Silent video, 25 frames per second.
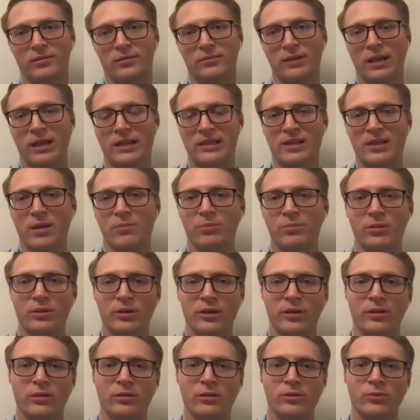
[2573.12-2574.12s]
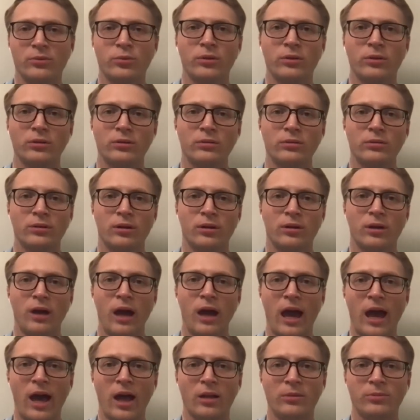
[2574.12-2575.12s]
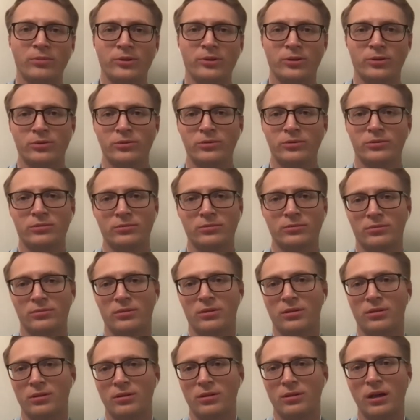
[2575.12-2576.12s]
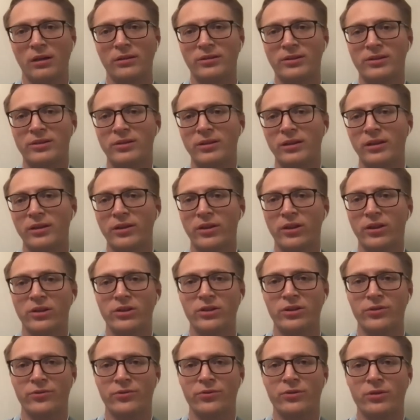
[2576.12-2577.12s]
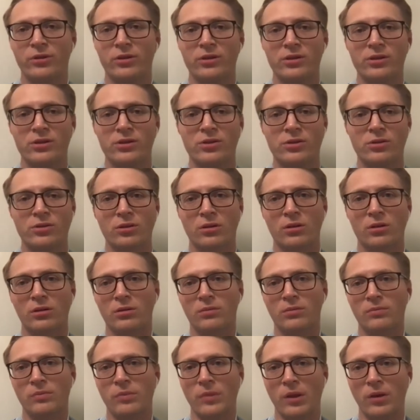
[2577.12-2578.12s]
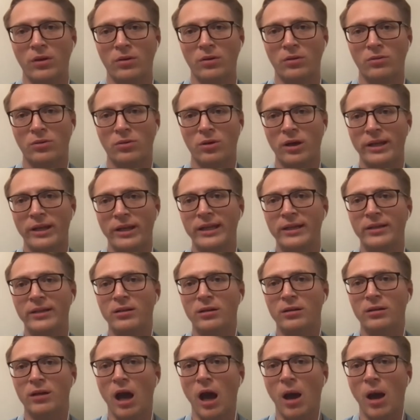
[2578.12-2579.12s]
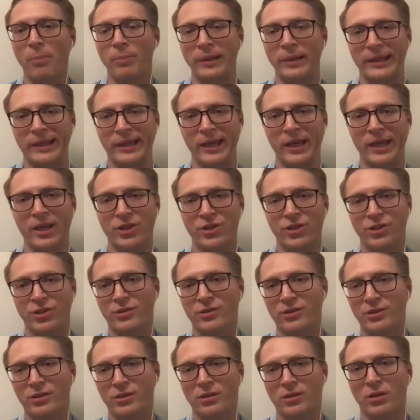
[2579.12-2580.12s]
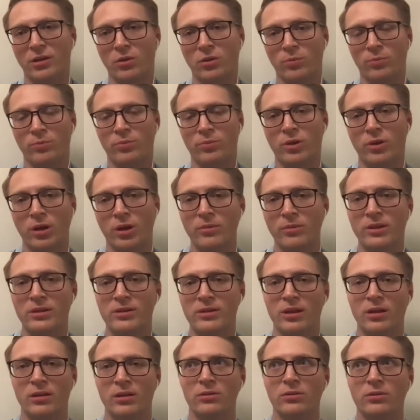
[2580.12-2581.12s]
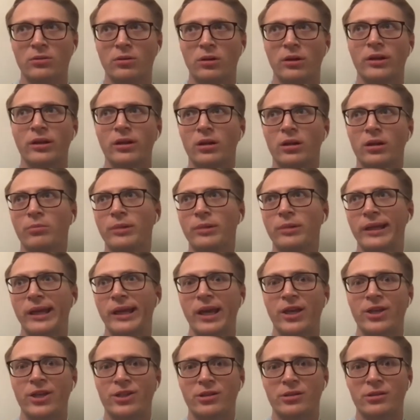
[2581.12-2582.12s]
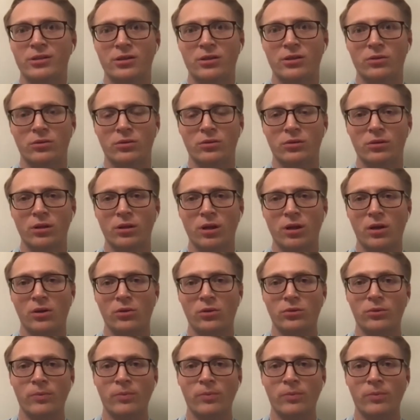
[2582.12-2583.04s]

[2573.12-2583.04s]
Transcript: example here will help to understand the difference running applications on premise and running applications on cloud.